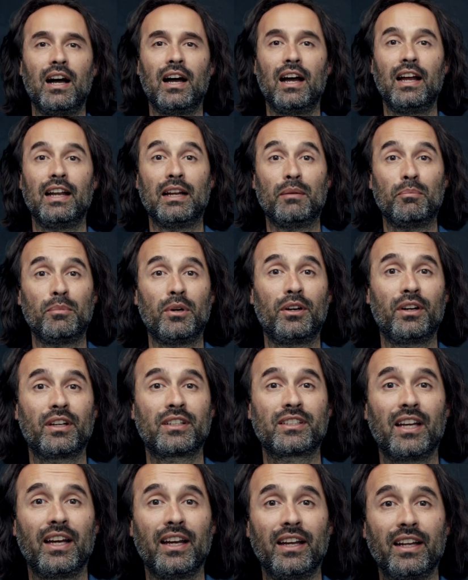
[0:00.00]
And I'm very
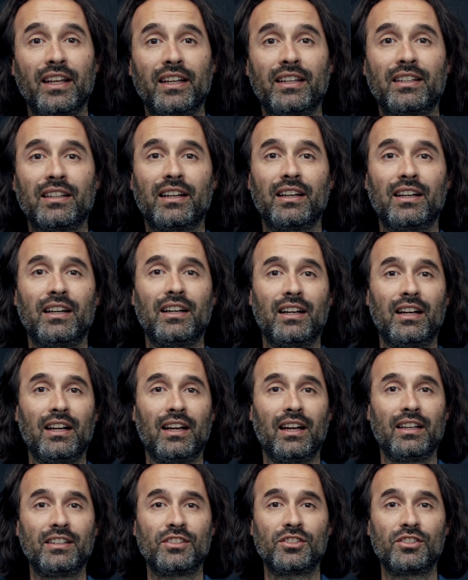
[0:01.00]
excited. Uh, I